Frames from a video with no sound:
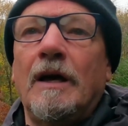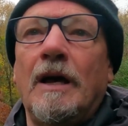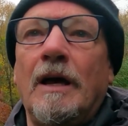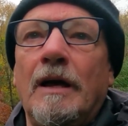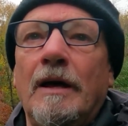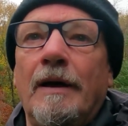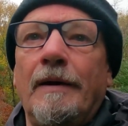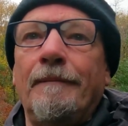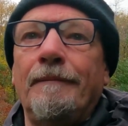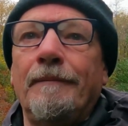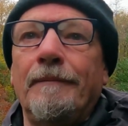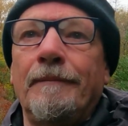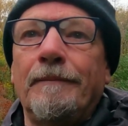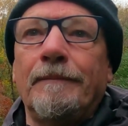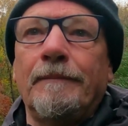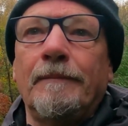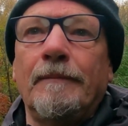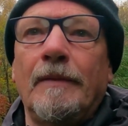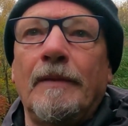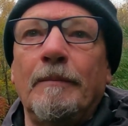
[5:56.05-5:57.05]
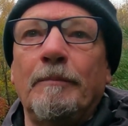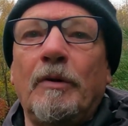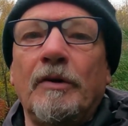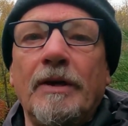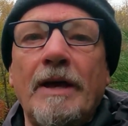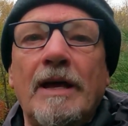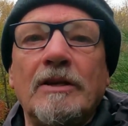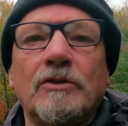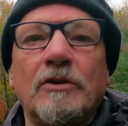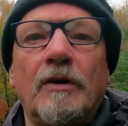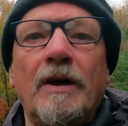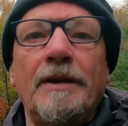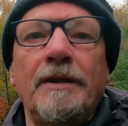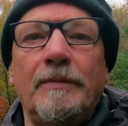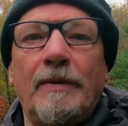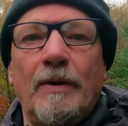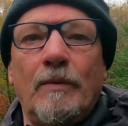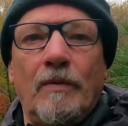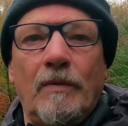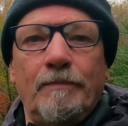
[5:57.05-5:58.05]
But yeah, so
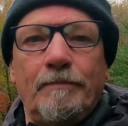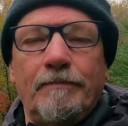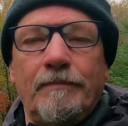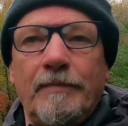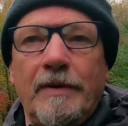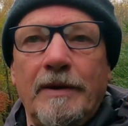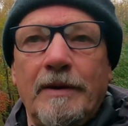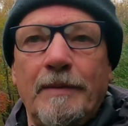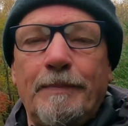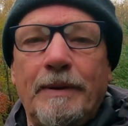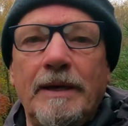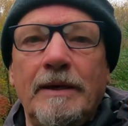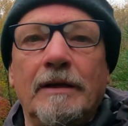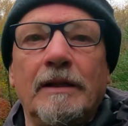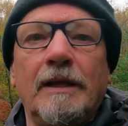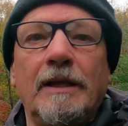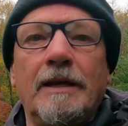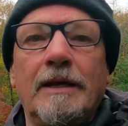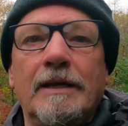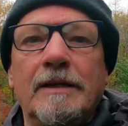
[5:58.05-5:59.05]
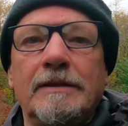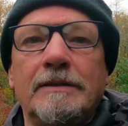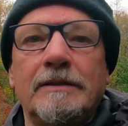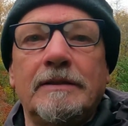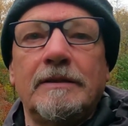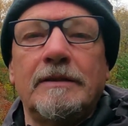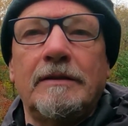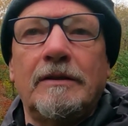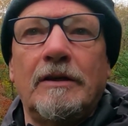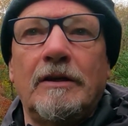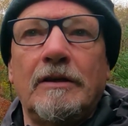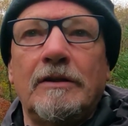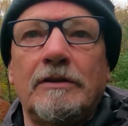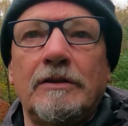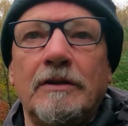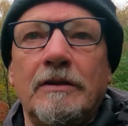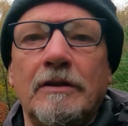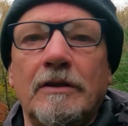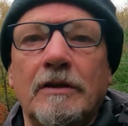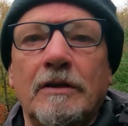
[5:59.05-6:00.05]
anyway, well, the appeal is
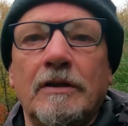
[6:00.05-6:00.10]
that